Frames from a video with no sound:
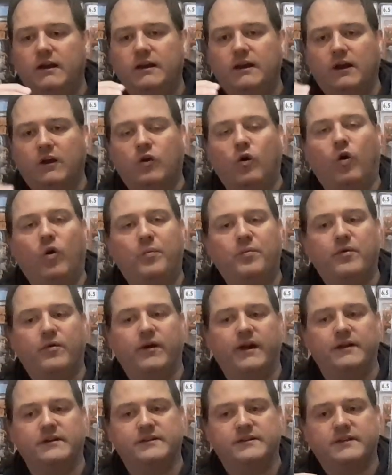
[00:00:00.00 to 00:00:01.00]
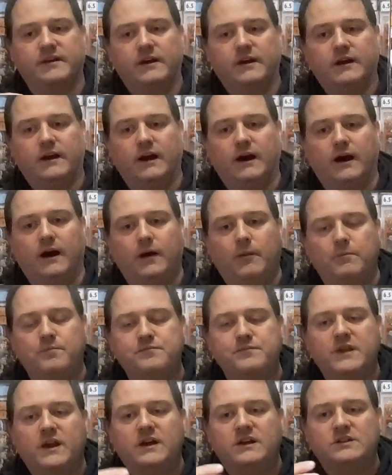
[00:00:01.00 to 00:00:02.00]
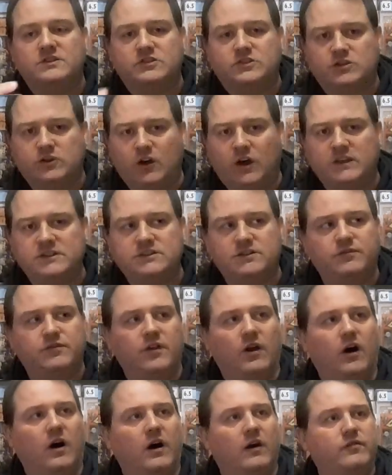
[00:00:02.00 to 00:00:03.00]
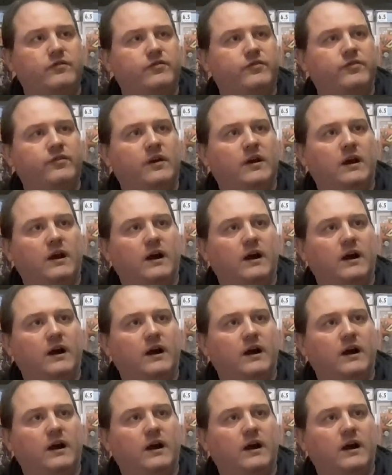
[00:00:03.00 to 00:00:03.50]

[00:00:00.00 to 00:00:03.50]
incorporate slice of life,